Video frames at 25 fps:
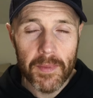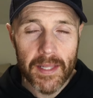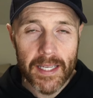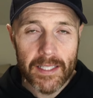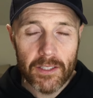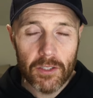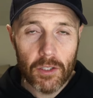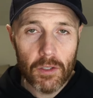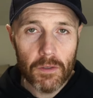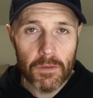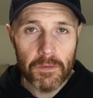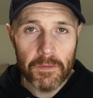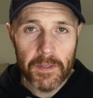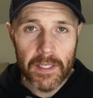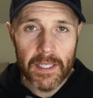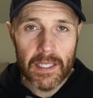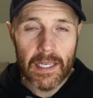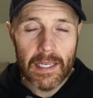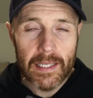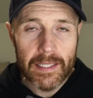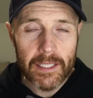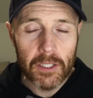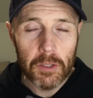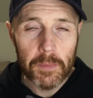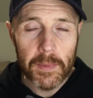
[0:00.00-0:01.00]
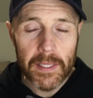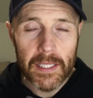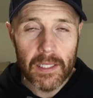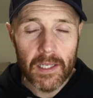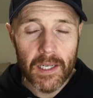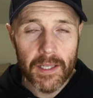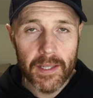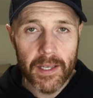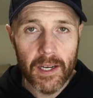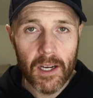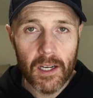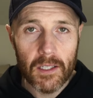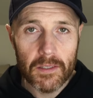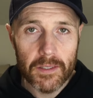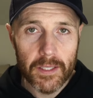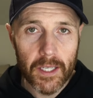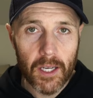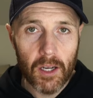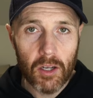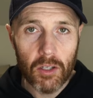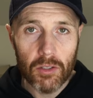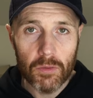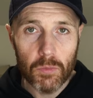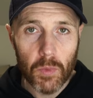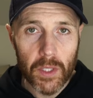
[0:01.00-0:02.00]
they do feel a little bit like they're hard to
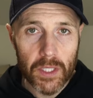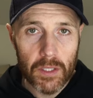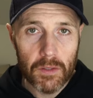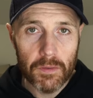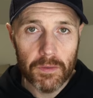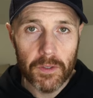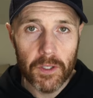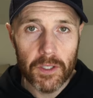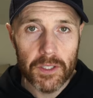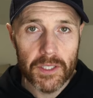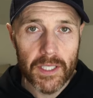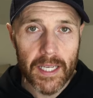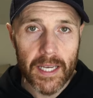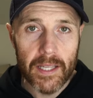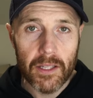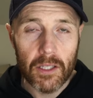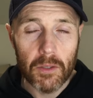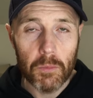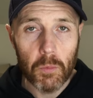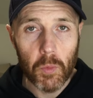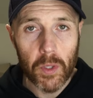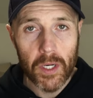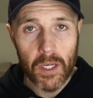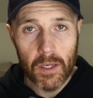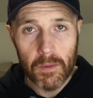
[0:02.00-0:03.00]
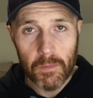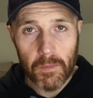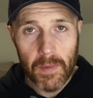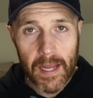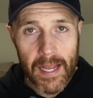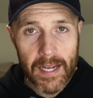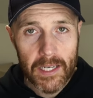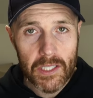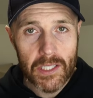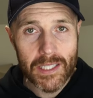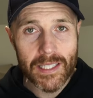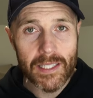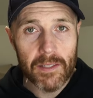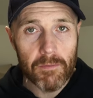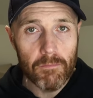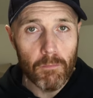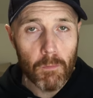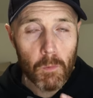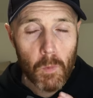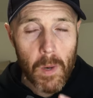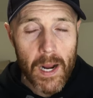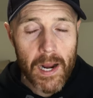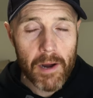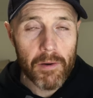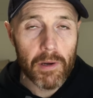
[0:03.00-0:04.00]
get on when you first get them. When I'm actually
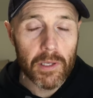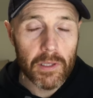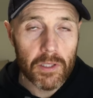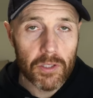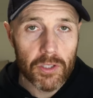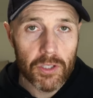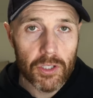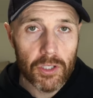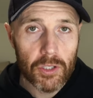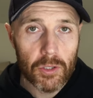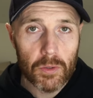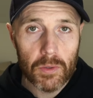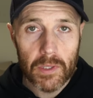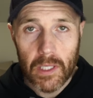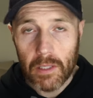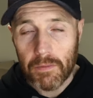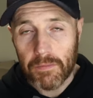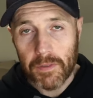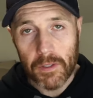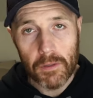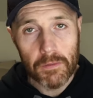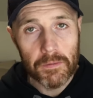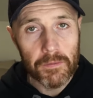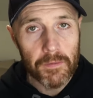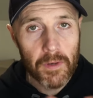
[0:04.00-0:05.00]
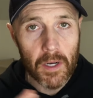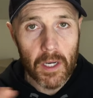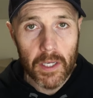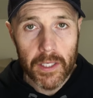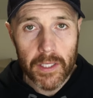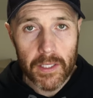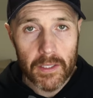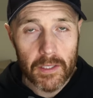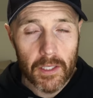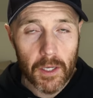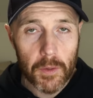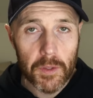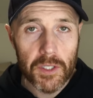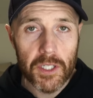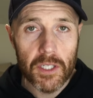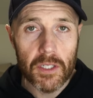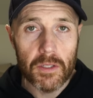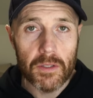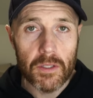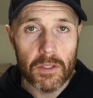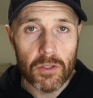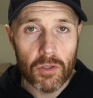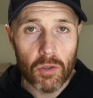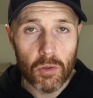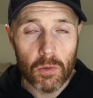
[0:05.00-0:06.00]
wearing the shoe, they feel fine. No
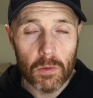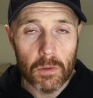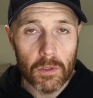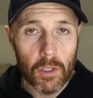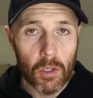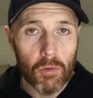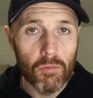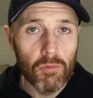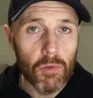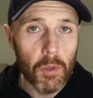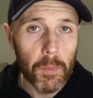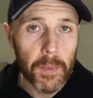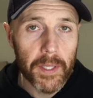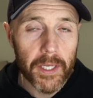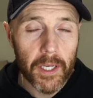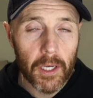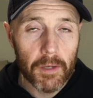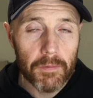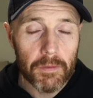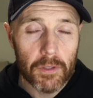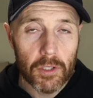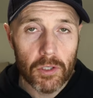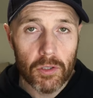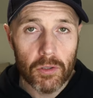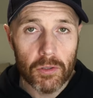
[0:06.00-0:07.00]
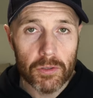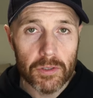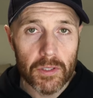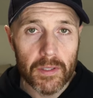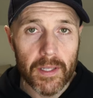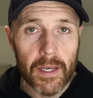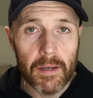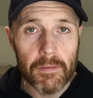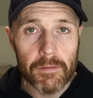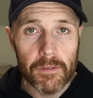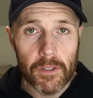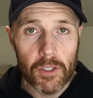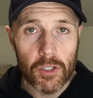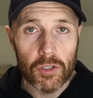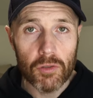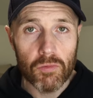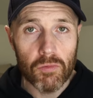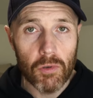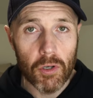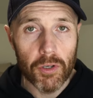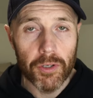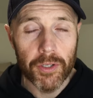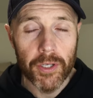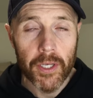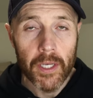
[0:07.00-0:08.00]
issues at all, no rubbing over the course of that
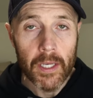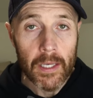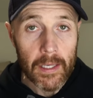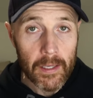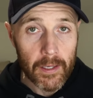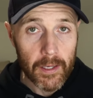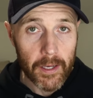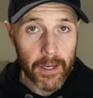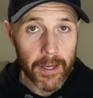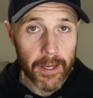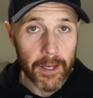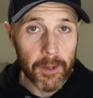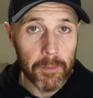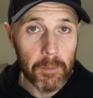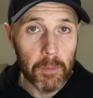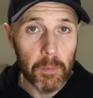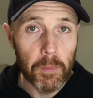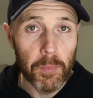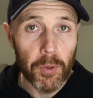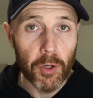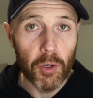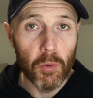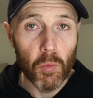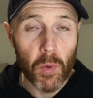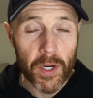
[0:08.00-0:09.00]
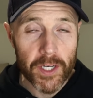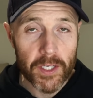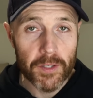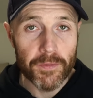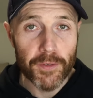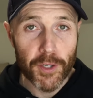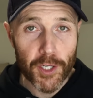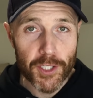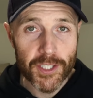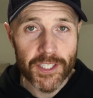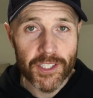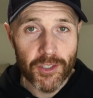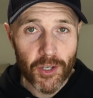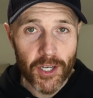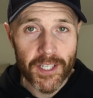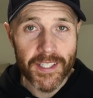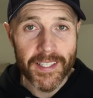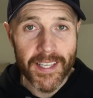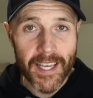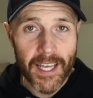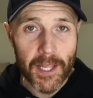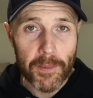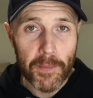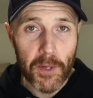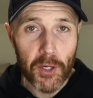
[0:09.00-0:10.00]
first run, but when you first try
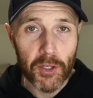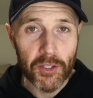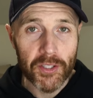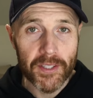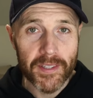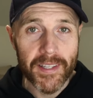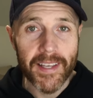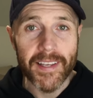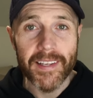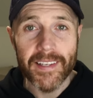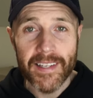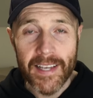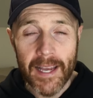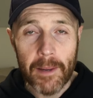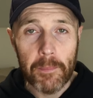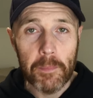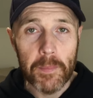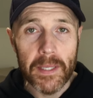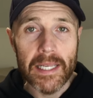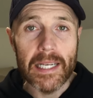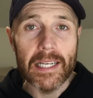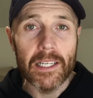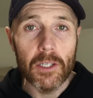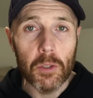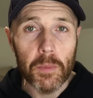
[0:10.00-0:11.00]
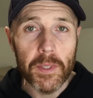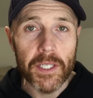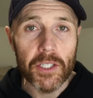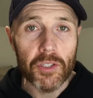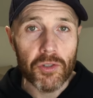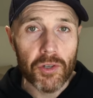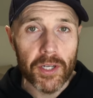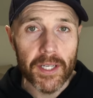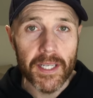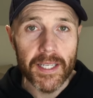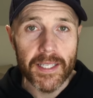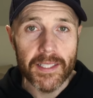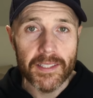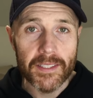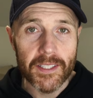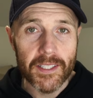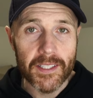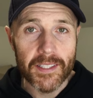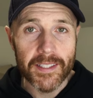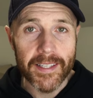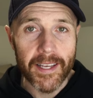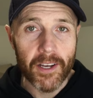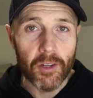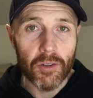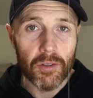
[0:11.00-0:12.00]
to get them on, they can be a little bit tricky
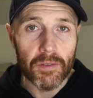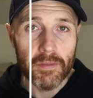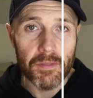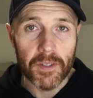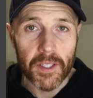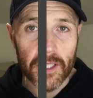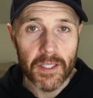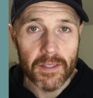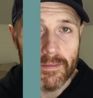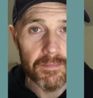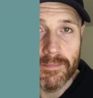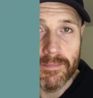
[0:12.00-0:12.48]
to get on the feet.